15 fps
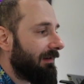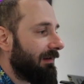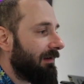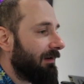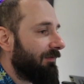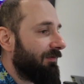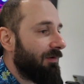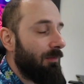
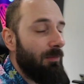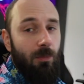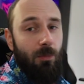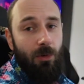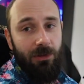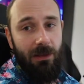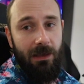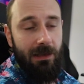from
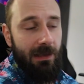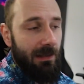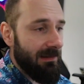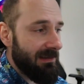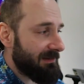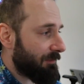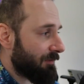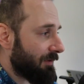what I get the
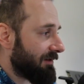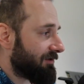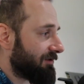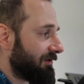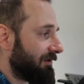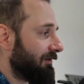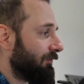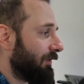
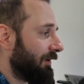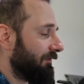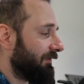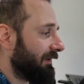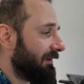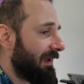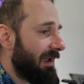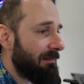inspiration. One of the
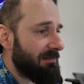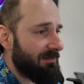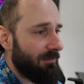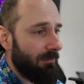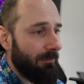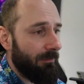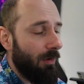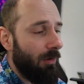games
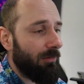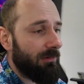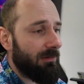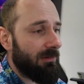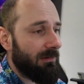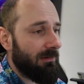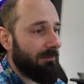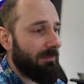from old
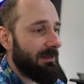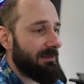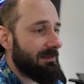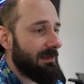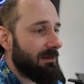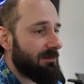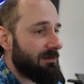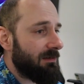
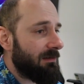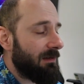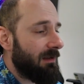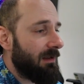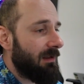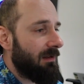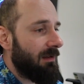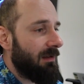PlayStation.
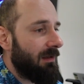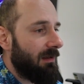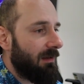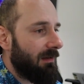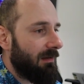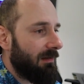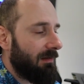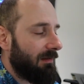
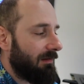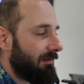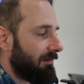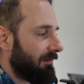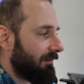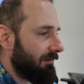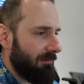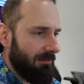
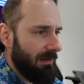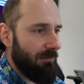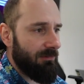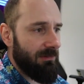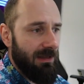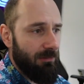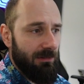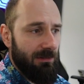
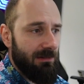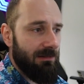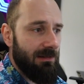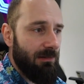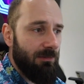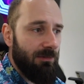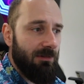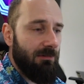
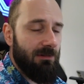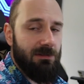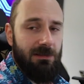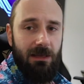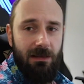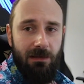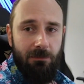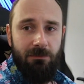Now it looks
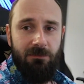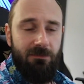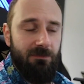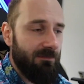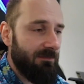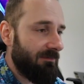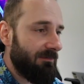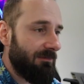like I'm
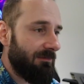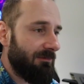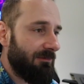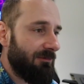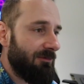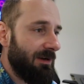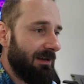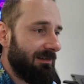
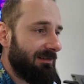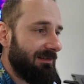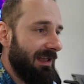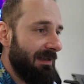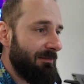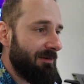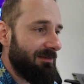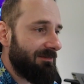a great
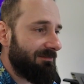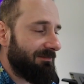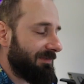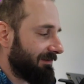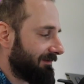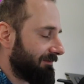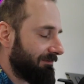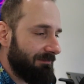gamer,
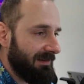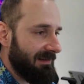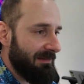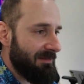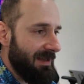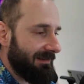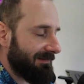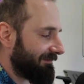but I'm
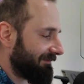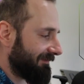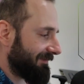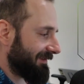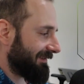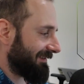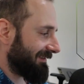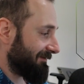not.
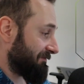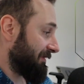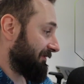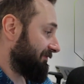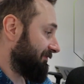But